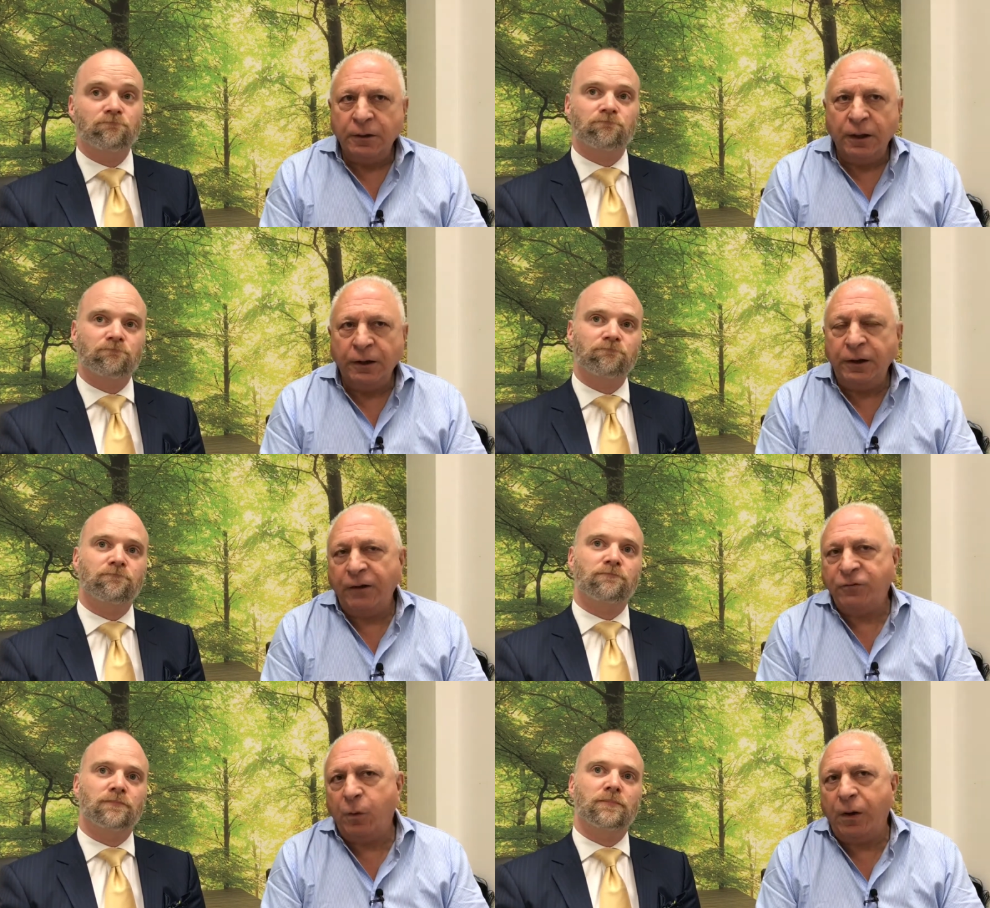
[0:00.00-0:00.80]
Speaker 1: And you
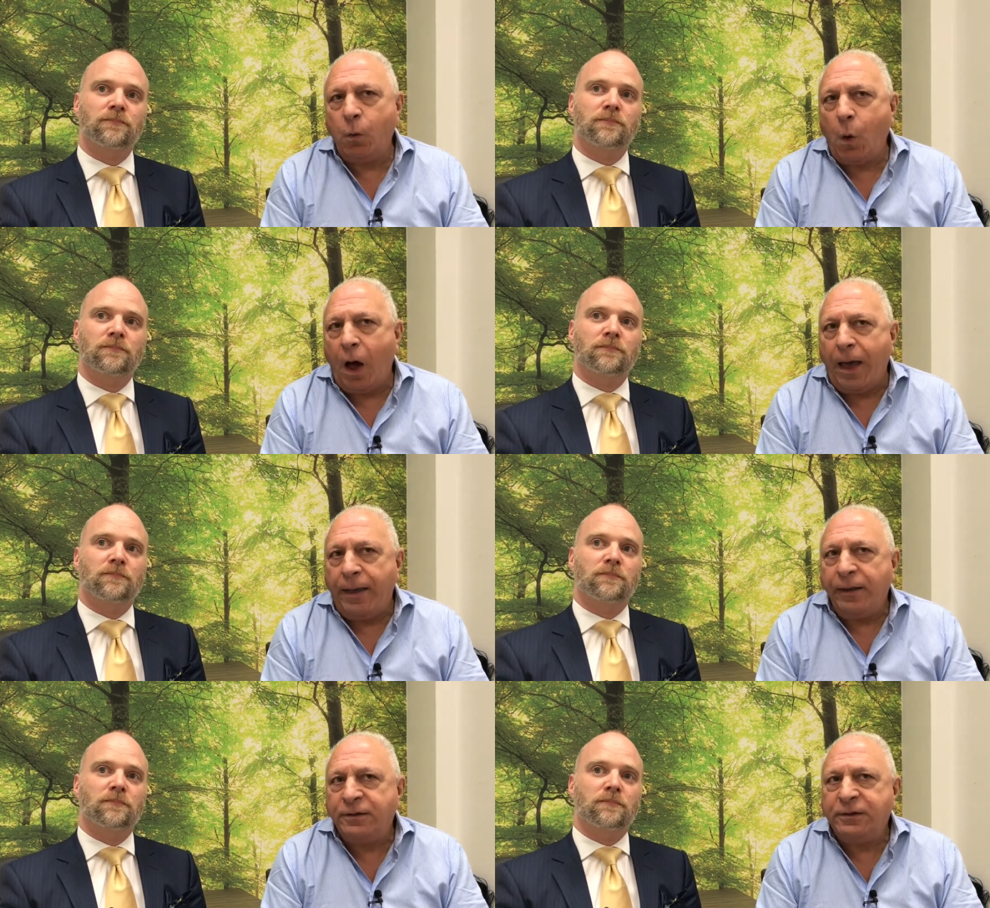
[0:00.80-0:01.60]
have to wonder why.
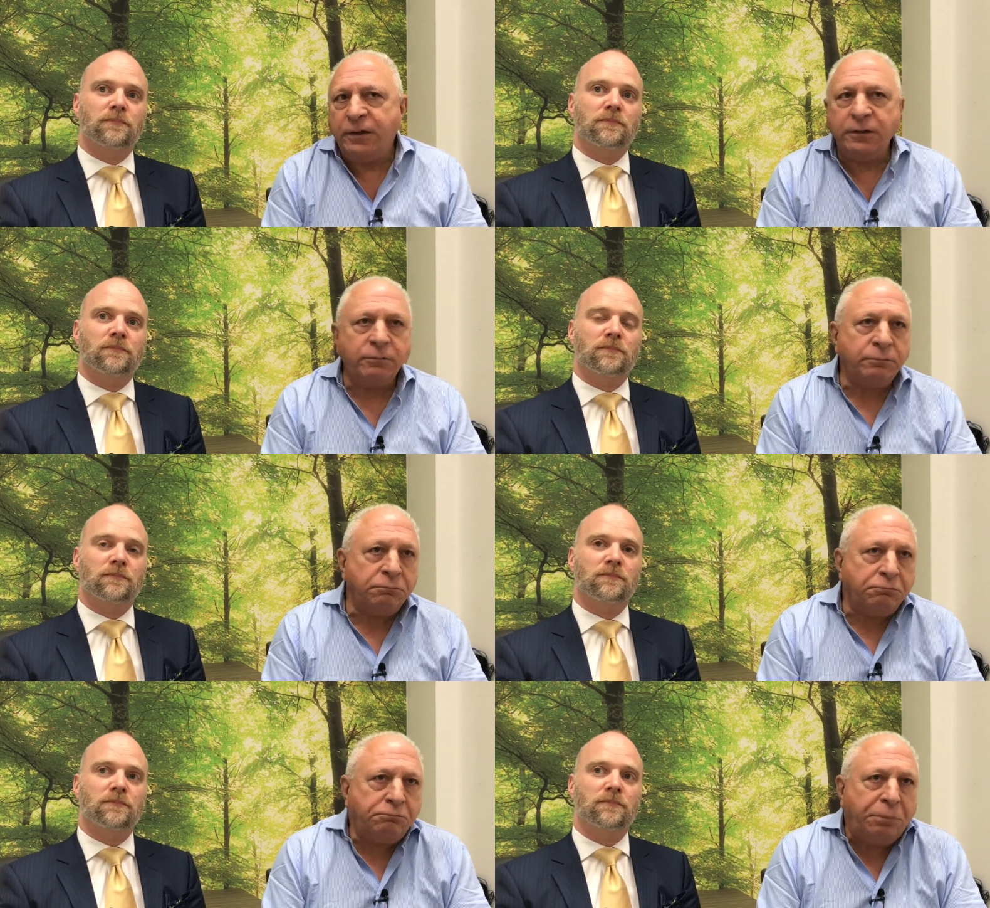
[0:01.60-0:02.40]
Is it
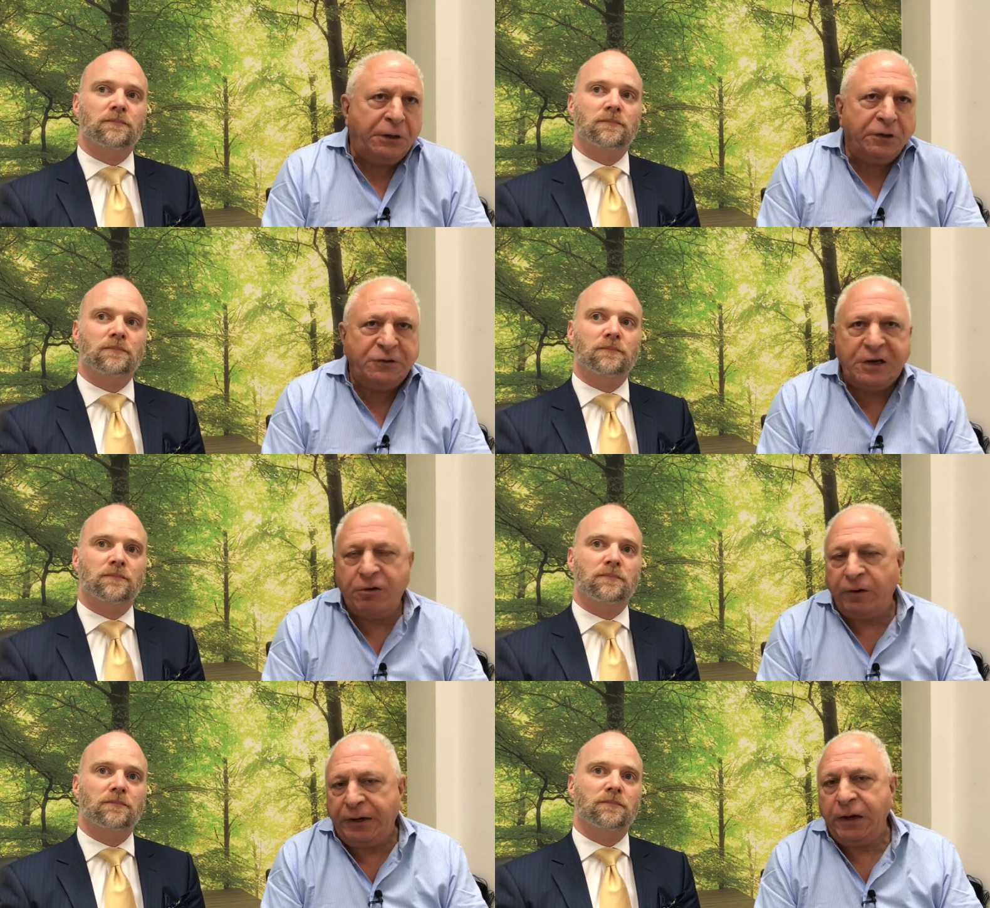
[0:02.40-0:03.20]
because
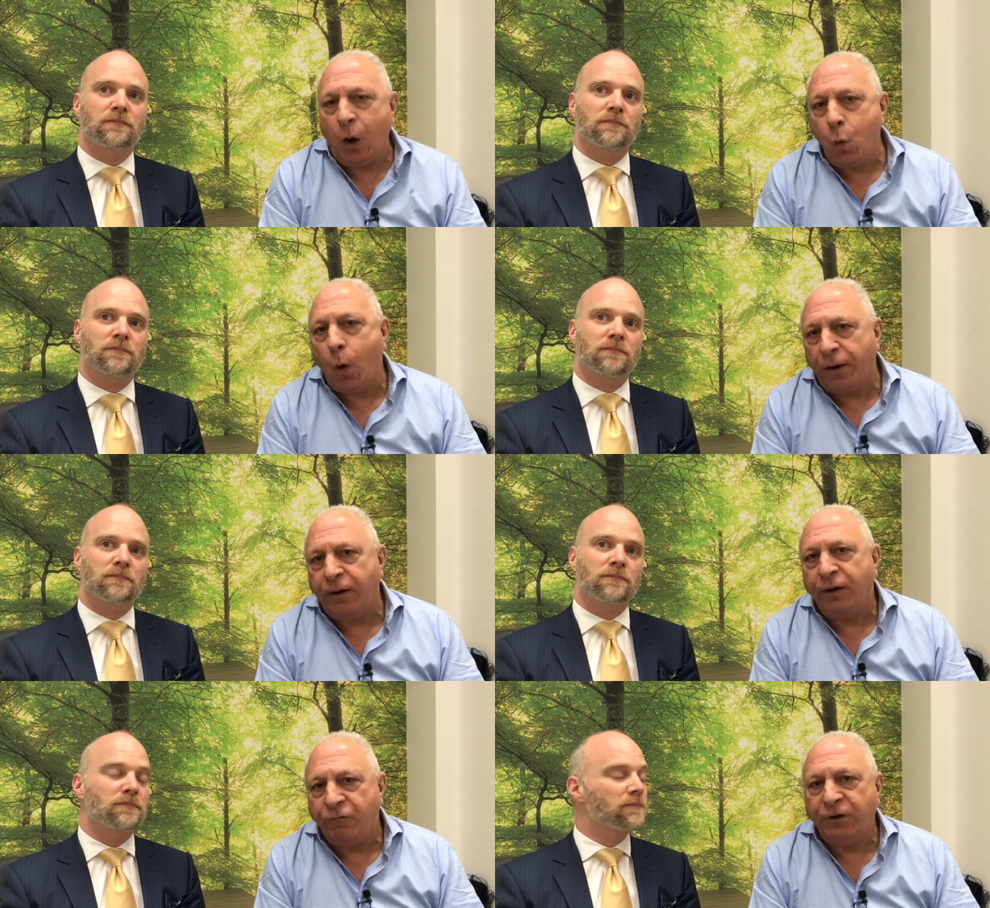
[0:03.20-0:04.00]
generally no one
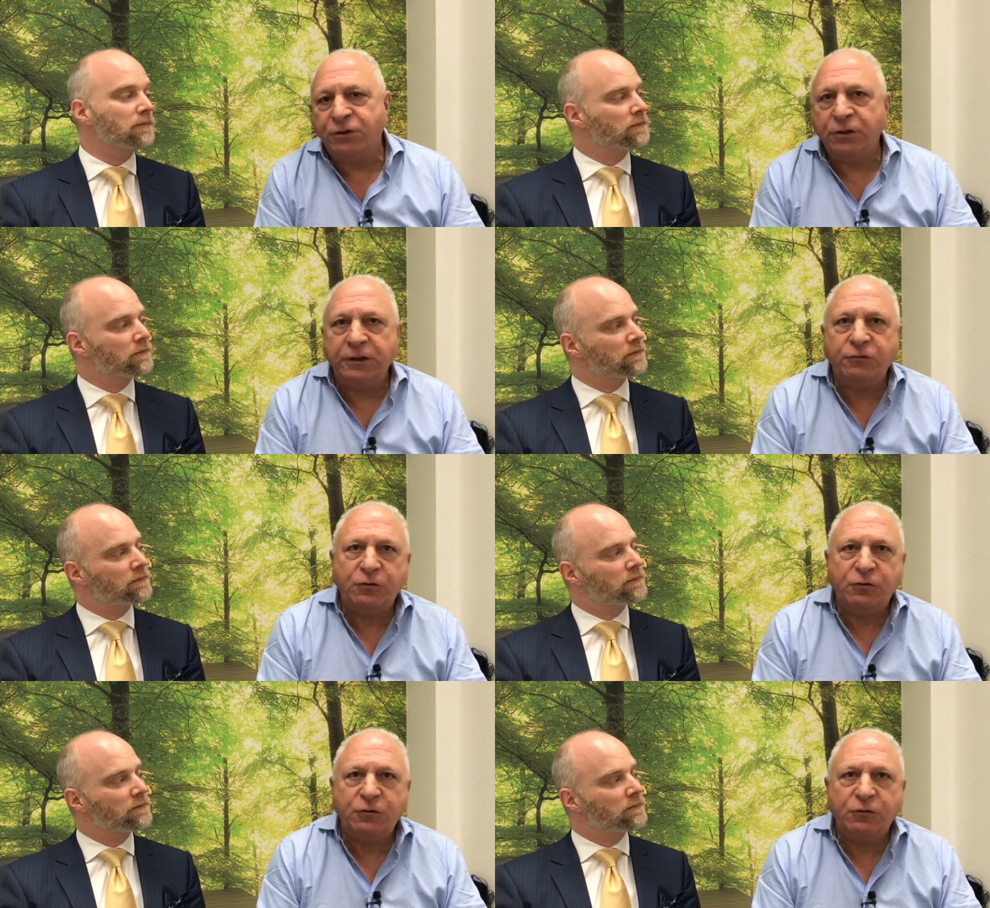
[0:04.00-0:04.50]
individual is